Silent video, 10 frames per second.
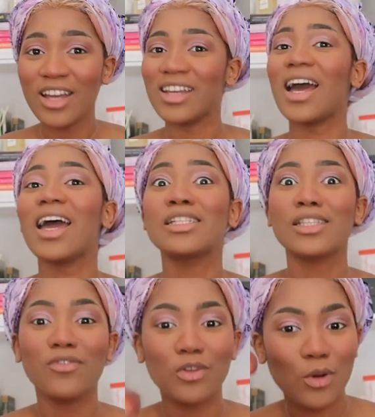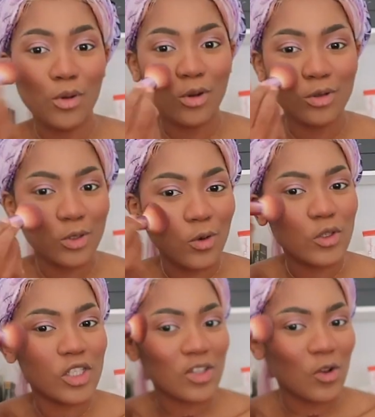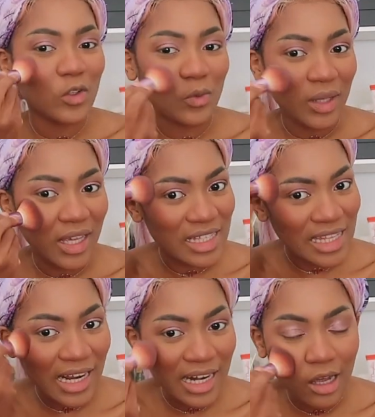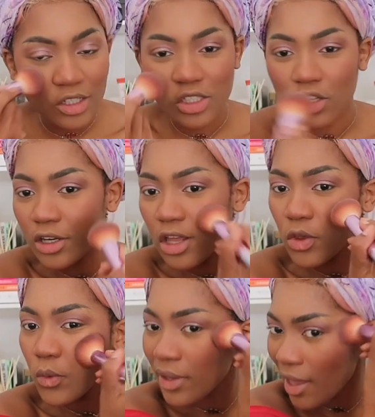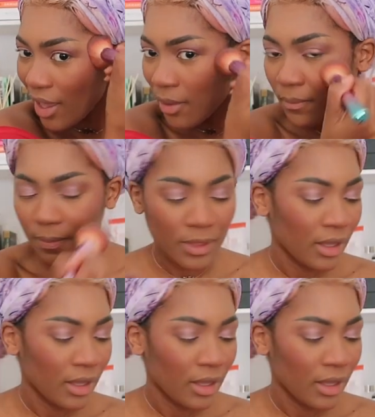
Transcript: Guys, if you don't know Doja's old wigs, like now she's on a new game.